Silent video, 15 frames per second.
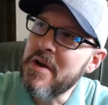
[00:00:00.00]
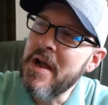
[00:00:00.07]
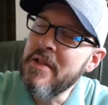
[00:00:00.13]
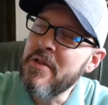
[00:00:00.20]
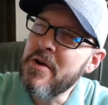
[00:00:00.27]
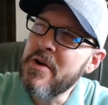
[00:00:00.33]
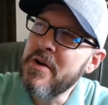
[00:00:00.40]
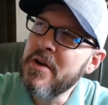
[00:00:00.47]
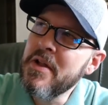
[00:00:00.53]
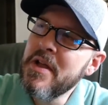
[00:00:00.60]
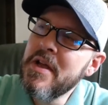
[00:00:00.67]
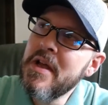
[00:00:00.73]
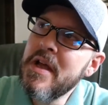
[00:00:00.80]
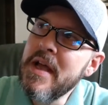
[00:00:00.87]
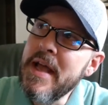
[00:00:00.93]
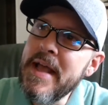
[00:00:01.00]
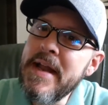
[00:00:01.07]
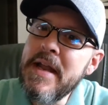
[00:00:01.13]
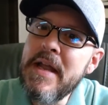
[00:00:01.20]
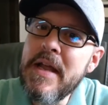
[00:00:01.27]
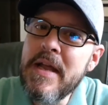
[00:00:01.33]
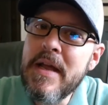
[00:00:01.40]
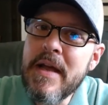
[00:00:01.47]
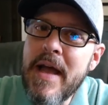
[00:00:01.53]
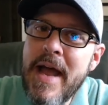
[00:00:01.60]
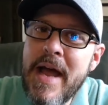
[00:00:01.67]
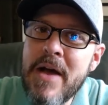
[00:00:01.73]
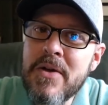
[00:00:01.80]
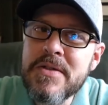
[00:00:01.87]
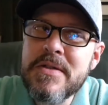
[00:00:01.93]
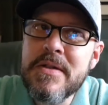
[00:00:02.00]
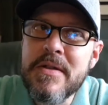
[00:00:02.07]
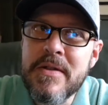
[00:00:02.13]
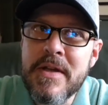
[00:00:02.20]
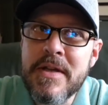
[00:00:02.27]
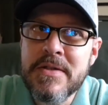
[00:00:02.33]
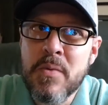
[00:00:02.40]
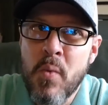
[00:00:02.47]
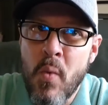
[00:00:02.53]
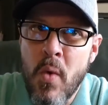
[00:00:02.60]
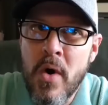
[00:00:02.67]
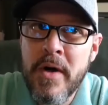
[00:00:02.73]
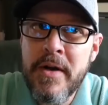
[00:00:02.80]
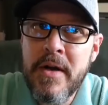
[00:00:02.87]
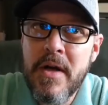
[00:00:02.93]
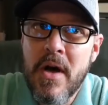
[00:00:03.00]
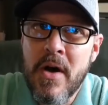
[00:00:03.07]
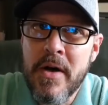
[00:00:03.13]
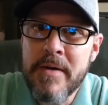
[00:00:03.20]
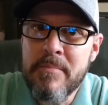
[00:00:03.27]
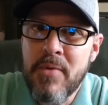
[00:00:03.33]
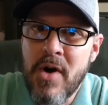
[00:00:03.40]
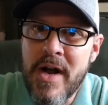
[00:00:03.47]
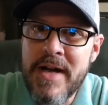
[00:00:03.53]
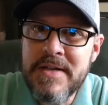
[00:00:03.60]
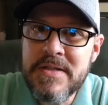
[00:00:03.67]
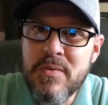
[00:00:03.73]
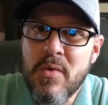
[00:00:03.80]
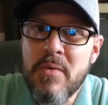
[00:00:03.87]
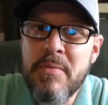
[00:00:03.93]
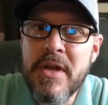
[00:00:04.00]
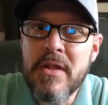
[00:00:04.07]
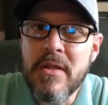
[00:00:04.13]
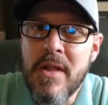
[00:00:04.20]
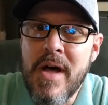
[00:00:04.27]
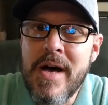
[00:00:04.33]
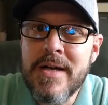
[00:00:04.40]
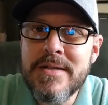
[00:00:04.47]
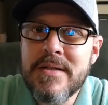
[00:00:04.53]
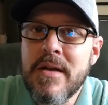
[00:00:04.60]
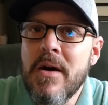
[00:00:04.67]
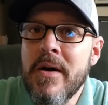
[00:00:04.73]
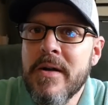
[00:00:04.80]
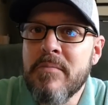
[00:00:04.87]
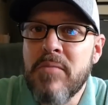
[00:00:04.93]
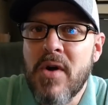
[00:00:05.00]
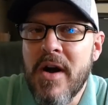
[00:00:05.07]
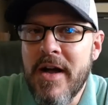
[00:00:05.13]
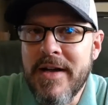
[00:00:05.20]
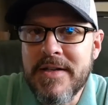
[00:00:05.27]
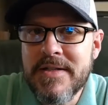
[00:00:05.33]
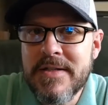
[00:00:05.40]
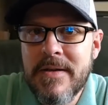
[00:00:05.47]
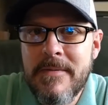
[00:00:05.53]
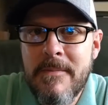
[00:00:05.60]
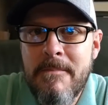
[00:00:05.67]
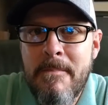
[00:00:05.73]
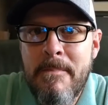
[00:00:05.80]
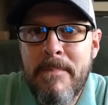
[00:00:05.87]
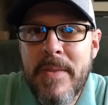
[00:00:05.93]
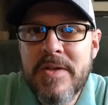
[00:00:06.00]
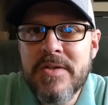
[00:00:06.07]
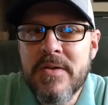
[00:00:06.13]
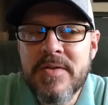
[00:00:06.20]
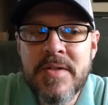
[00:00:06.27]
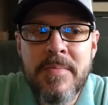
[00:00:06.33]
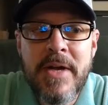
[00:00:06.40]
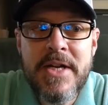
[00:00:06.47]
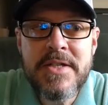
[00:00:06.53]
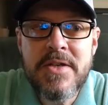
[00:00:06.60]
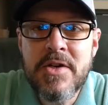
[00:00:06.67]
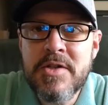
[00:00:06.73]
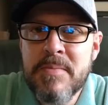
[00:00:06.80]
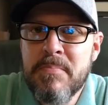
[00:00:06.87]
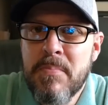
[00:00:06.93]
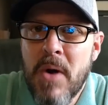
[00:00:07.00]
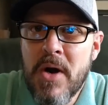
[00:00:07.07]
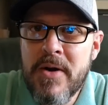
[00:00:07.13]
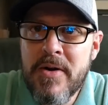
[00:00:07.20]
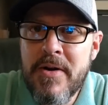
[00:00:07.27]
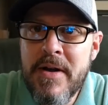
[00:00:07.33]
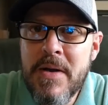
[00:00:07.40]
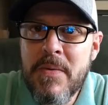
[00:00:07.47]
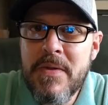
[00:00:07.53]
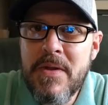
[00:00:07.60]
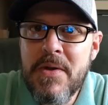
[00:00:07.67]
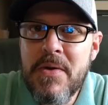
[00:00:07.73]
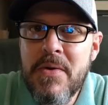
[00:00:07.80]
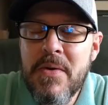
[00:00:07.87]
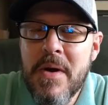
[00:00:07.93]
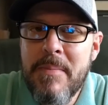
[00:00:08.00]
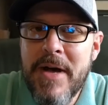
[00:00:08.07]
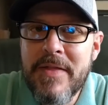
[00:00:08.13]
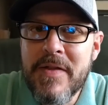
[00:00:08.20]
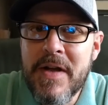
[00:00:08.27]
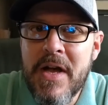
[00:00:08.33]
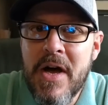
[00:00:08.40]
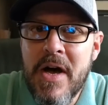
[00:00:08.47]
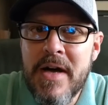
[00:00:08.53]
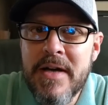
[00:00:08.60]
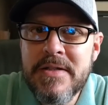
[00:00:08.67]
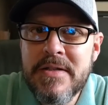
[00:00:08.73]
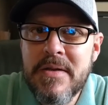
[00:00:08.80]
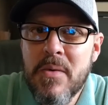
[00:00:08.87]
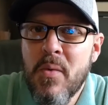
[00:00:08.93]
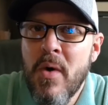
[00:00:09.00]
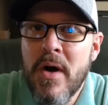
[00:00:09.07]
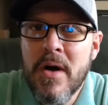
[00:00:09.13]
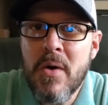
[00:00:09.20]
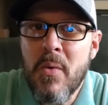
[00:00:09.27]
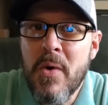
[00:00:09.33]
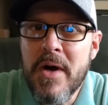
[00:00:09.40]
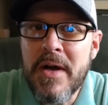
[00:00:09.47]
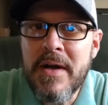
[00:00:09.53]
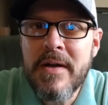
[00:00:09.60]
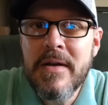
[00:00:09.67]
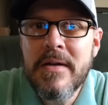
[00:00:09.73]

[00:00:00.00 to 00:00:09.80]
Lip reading: I learned any house that's won on price will be lost on price. So if somebody starts bartering with you about the cost, walk away.